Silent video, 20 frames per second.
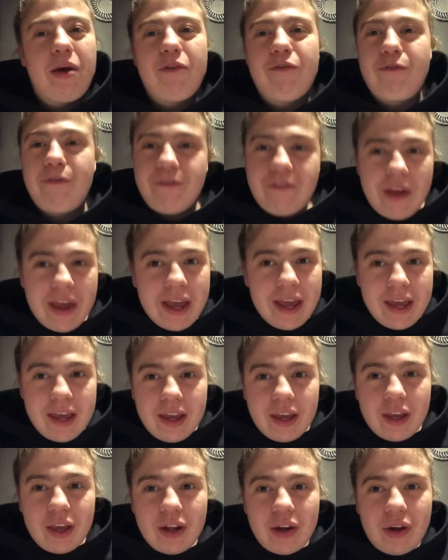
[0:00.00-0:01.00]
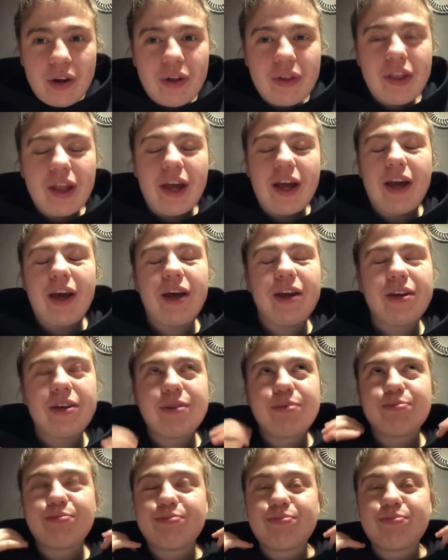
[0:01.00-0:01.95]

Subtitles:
fake and all that.